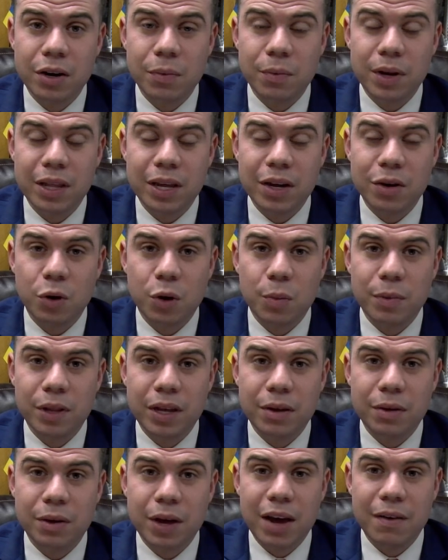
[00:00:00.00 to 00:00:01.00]
when they
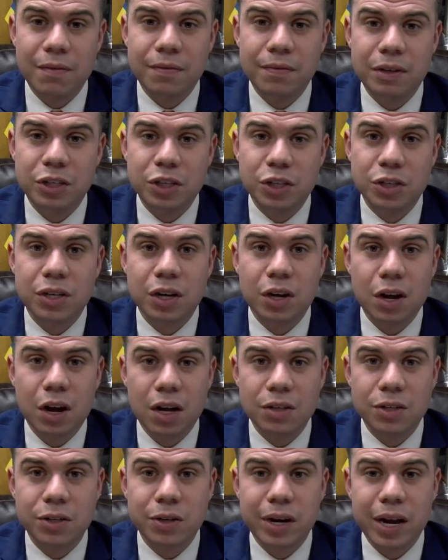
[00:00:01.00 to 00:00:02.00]
normally have just a
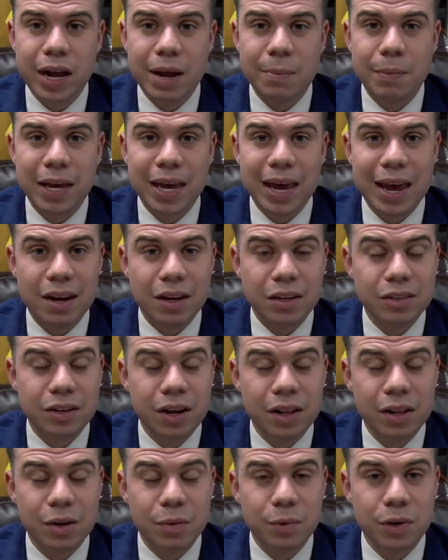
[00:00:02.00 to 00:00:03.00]
concert at Mechanics
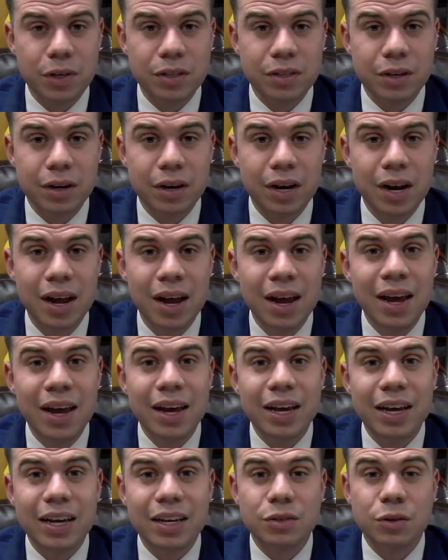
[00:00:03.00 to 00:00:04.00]
Hall in Worcester
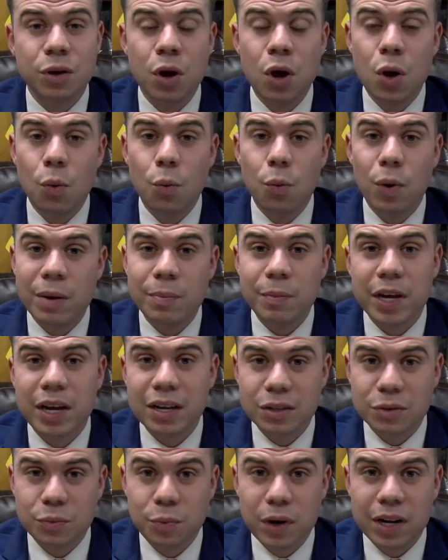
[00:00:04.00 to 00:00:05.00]
is, one,
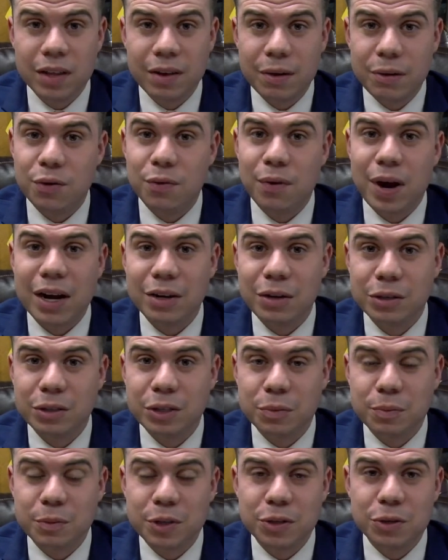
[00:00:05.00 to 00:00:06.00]
because one of their directors
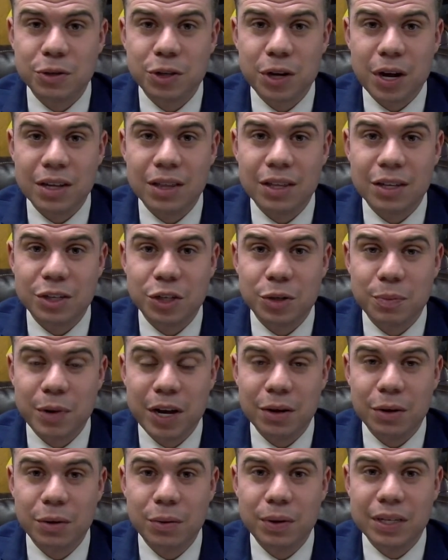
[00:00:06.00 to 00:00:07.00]
is Mr. Jonathan
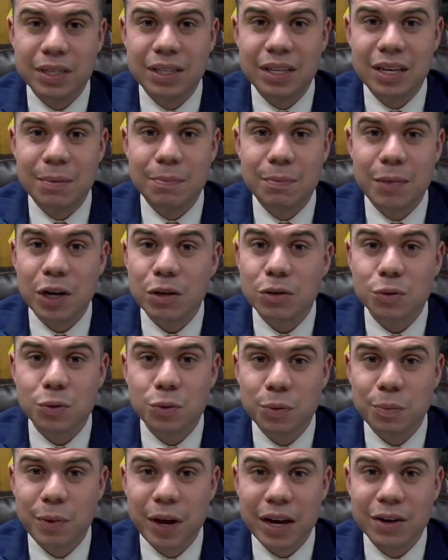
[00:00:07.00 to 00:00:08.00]
Schmidt, who is the middle
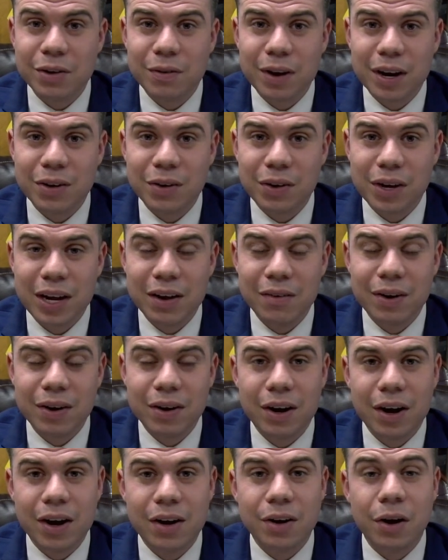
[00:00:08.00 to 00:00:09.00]
school band director here in
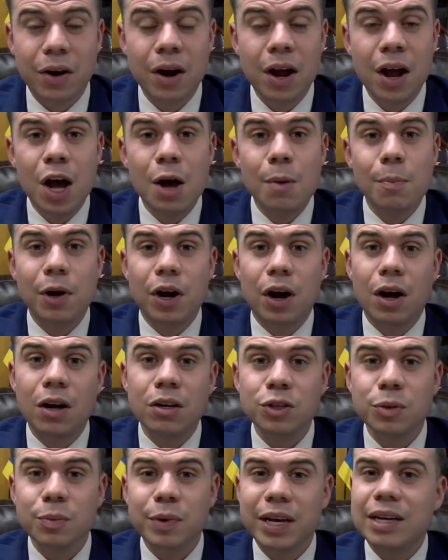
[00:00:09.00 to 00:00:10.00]
Gardner, but
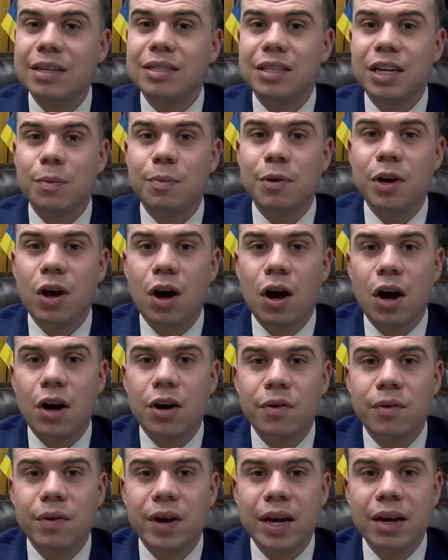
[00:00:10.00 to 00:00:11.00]
also because they'll be
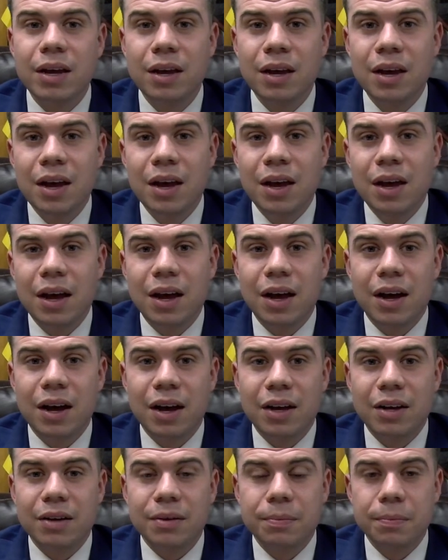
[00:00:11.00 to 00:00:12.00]
honoring
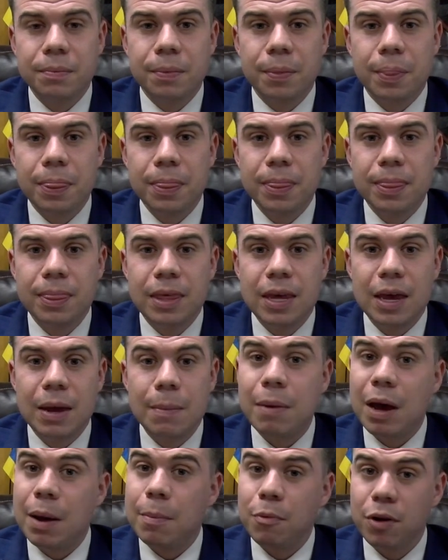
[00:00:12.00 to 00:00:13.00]
the
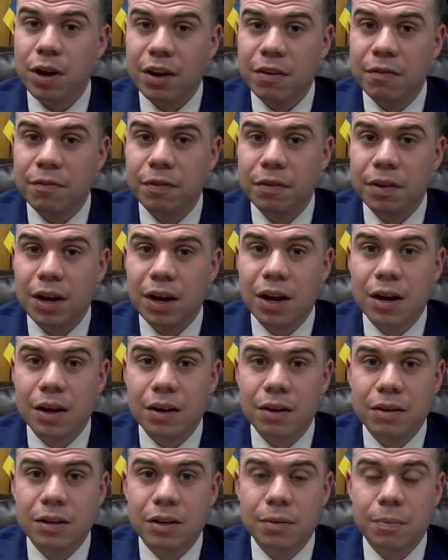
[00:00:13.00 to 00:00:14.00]
memory
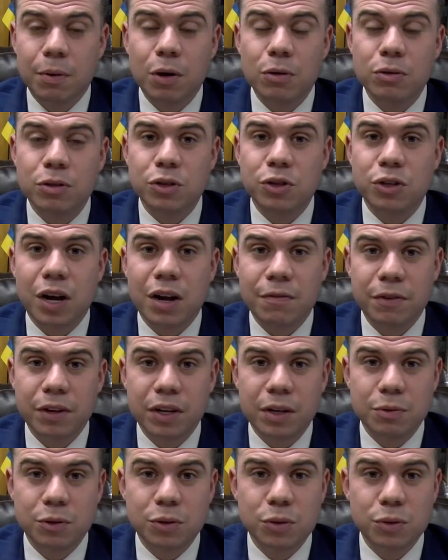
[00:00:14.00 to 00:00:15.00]
of composer John
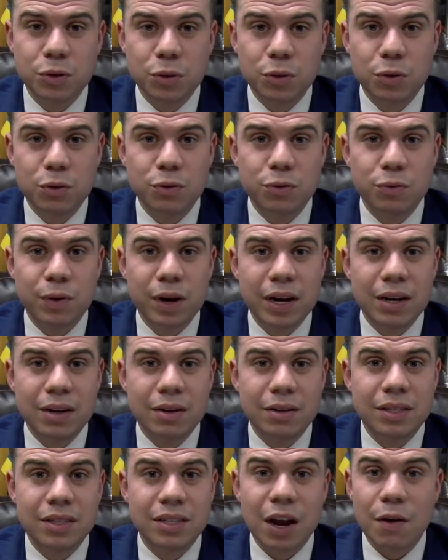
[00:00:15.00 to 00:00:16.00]
Philip Sousa, who's
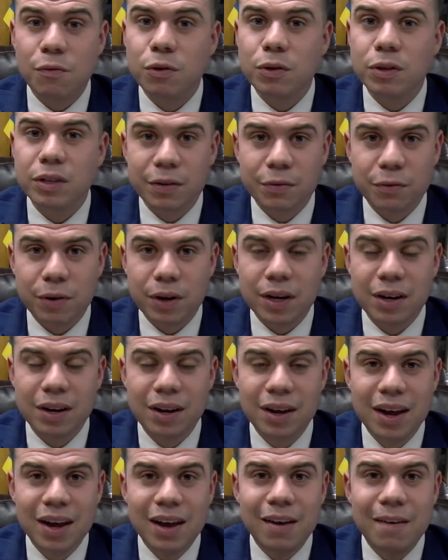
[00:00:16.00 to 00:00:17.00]
written several different
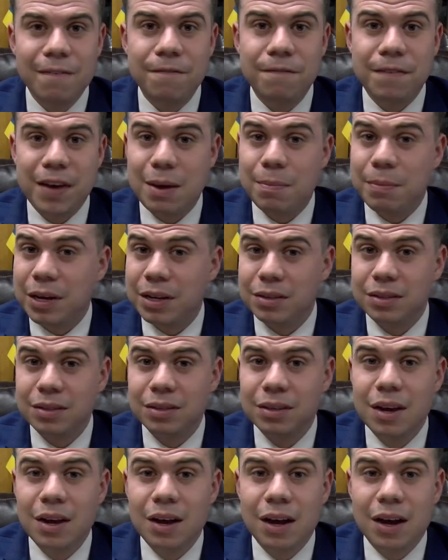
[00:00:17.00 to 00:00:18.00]

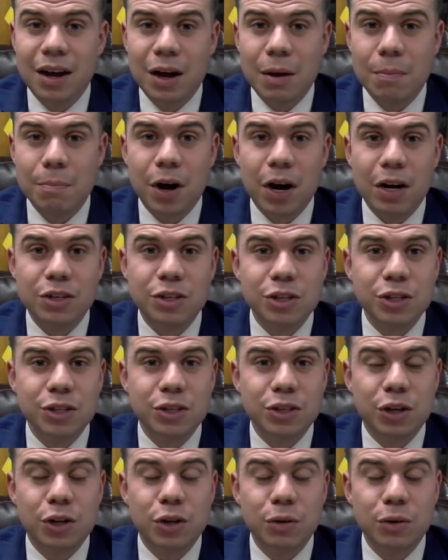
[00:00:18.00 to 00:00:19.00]
famous
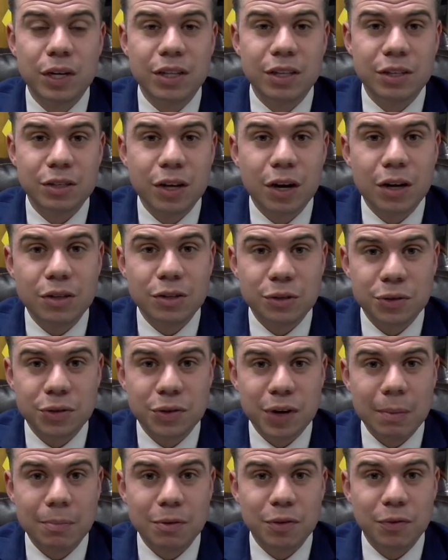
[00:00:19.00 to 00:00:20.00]
marches, including the Stars and
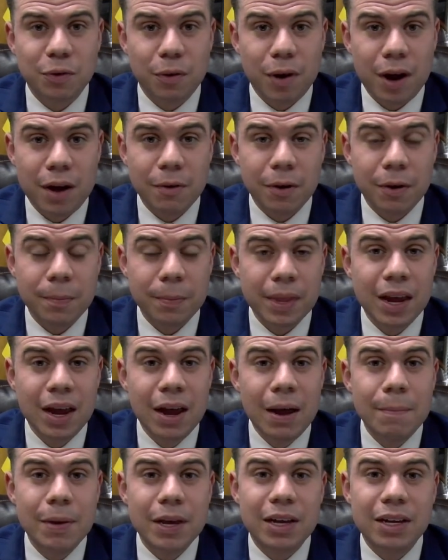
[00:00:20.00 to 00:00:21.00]
Stripes Forever,
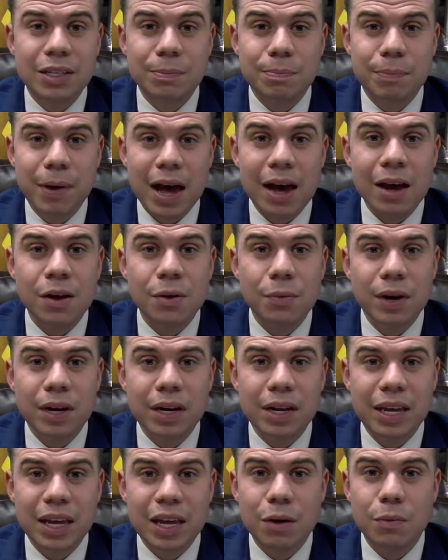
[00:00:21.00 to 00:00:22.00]
because back when
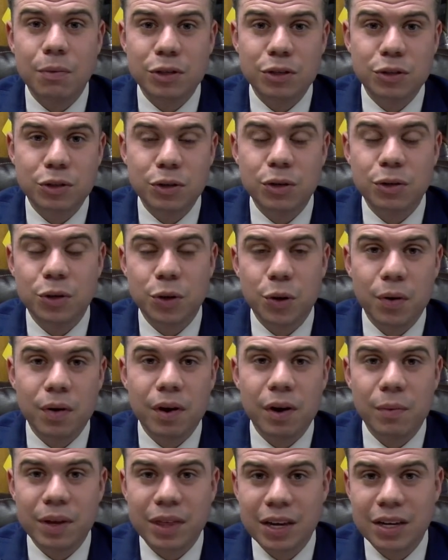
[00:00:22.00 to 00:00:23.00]
he was still
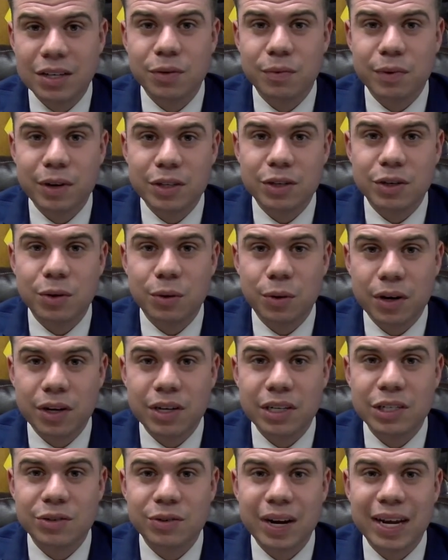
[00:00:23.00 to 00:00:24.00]
touring with his original
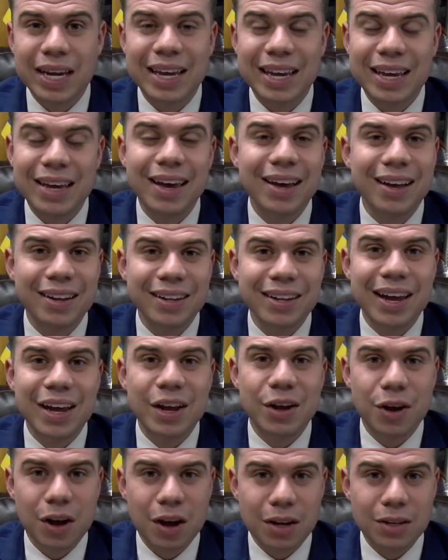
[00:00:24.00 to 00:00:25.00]
orchestra, he held
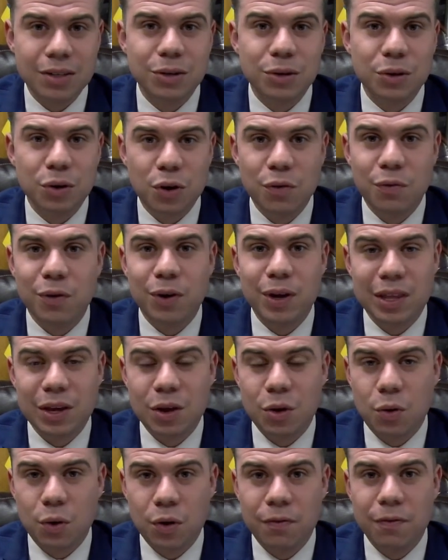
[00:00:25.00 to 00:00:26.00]
a concert over in
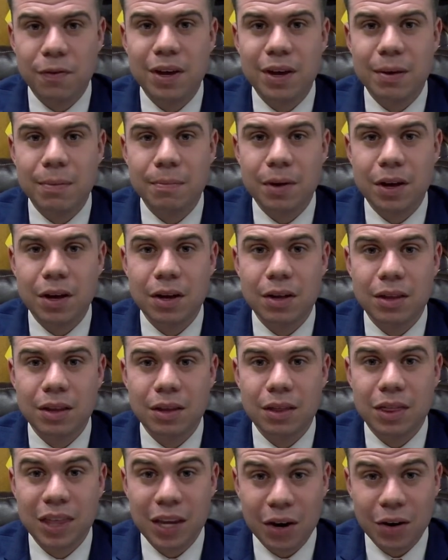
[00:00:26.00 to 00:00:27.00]
the Orpheum
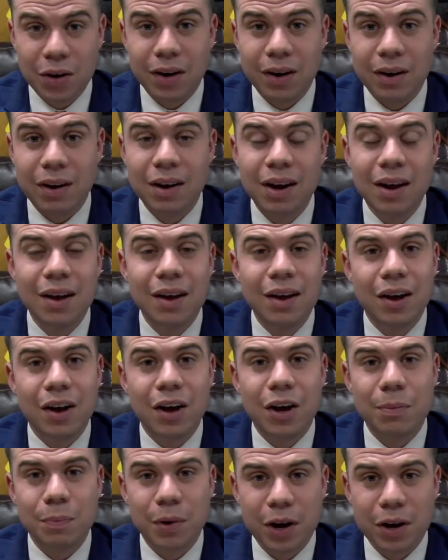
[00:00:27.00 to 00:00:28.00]
Theater
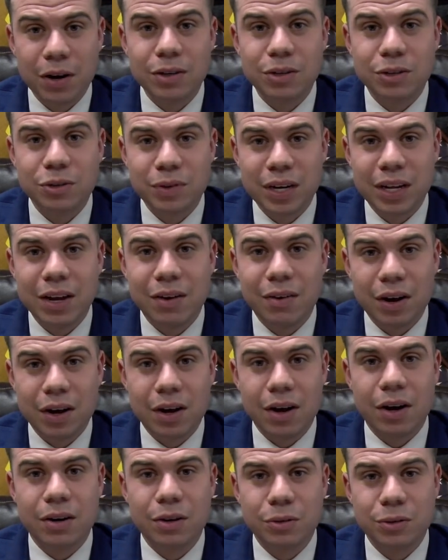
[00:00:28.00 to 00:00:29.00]
on Parker Street here in
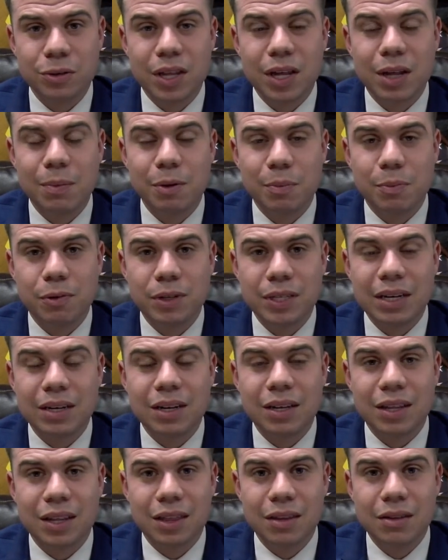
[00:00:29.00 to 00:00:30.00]
Gardner. So they'll be
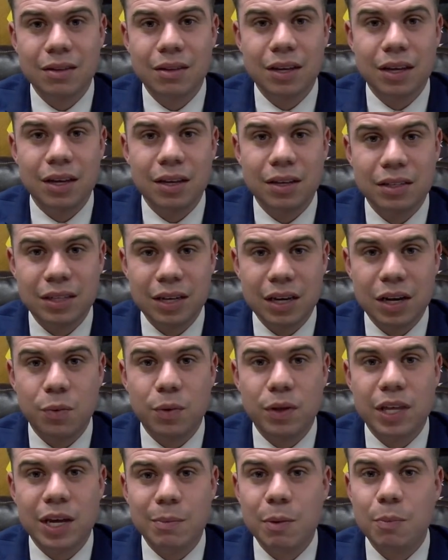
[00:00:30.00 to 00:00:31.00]
presenting the city
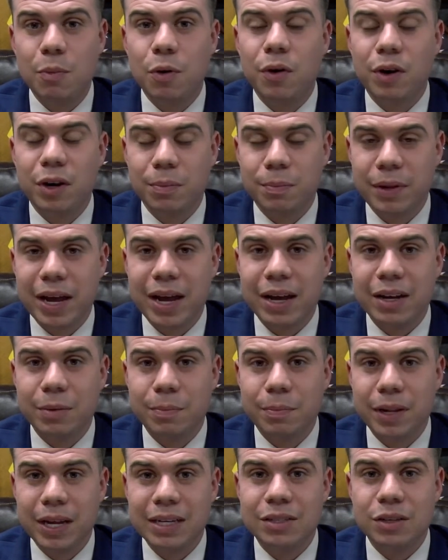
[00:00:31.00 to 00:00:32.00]
with a memorial plaque to
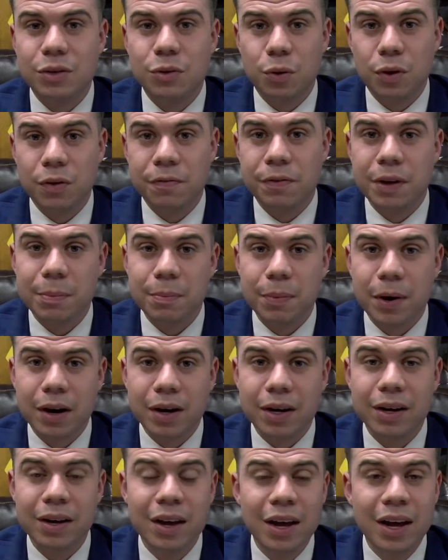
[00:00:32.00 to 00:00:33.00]
place in Orpheum
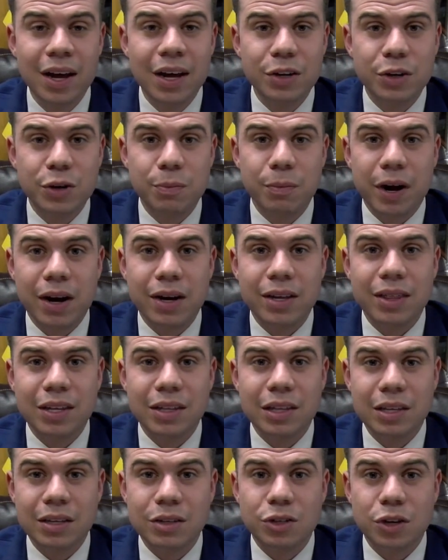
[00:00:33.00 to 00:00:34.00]
Park to mark
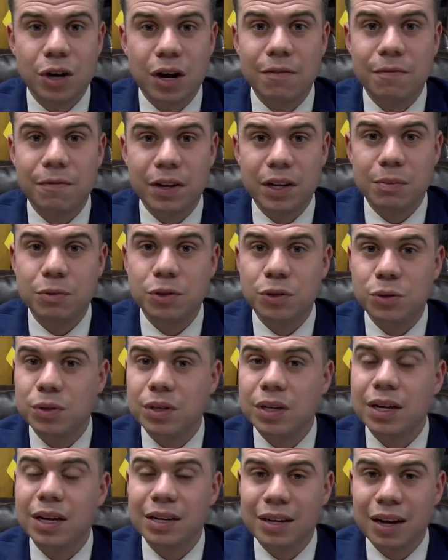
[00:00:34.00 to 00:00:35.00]
that John Philip
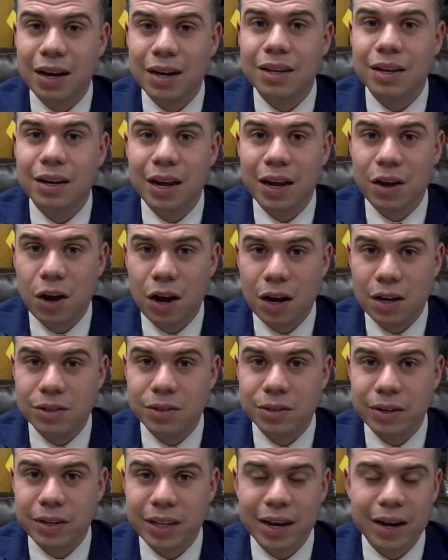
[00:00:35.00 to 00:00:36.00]
Sousa conducted a
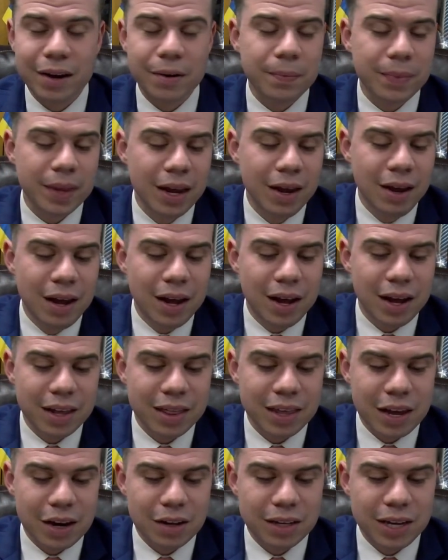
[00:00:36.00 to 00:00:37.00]
concert there.
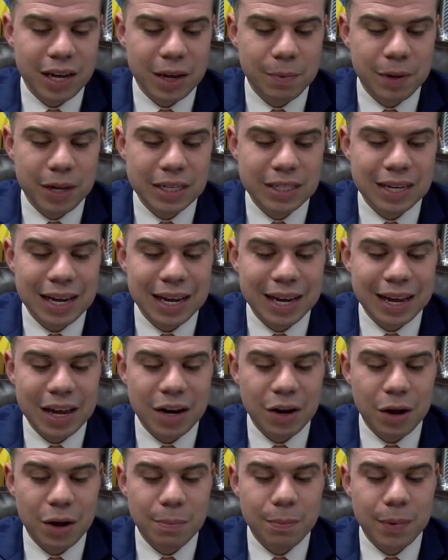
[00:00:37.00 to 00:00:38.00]
That'll take place
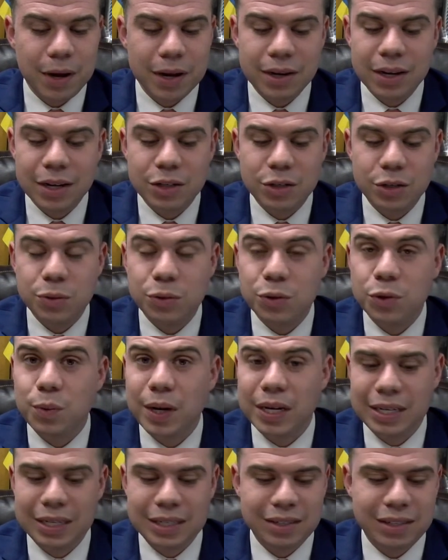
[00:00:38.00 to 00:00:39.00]
again on Monday, June
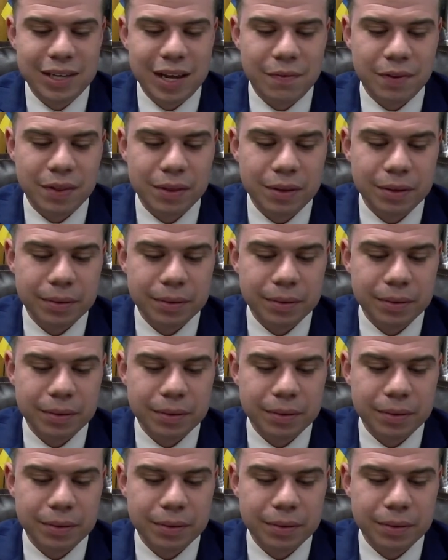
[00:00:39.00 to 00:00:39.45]
27th.